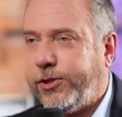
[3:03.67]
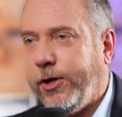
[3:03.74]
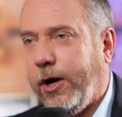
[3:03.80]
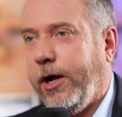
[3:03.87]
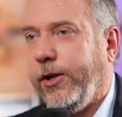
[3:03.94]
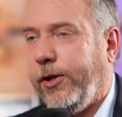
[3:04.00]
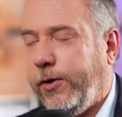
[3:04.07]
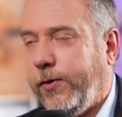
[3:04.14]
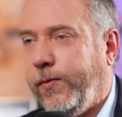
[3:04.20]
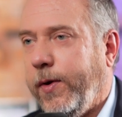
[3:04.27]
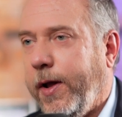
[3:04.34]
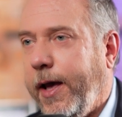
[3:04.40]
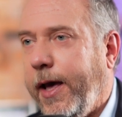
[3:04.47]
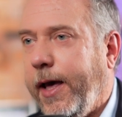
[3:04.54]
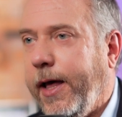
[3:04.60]
on you,
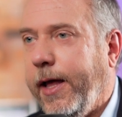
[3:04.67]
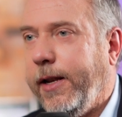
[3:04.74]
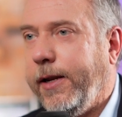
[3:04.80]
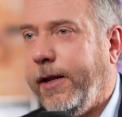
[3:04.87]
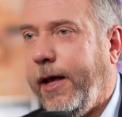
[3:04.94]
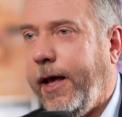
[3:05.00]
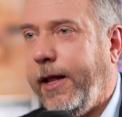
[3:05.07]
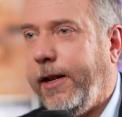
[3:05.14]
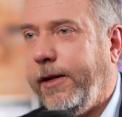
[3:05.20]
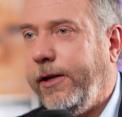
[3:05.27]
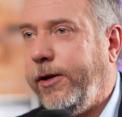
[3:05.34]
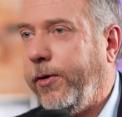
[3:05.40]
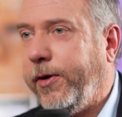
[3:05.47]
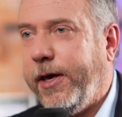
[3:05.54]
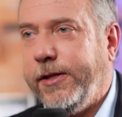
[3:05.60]
and
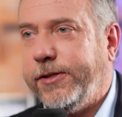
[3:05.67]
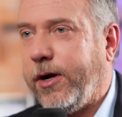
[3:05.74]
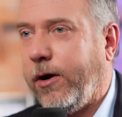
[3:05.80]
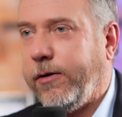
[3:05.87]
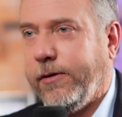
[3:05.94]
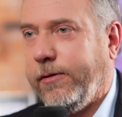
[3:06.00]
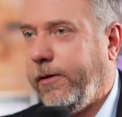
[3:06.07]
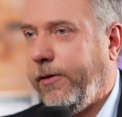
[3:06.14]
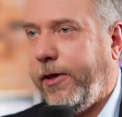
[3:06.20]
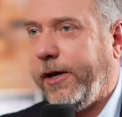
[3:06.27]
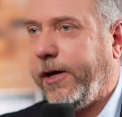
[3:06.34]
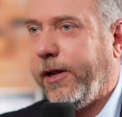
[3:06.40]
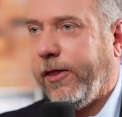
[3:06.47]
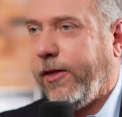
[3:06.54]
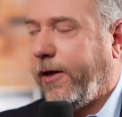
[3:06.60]
kids aren't thinking of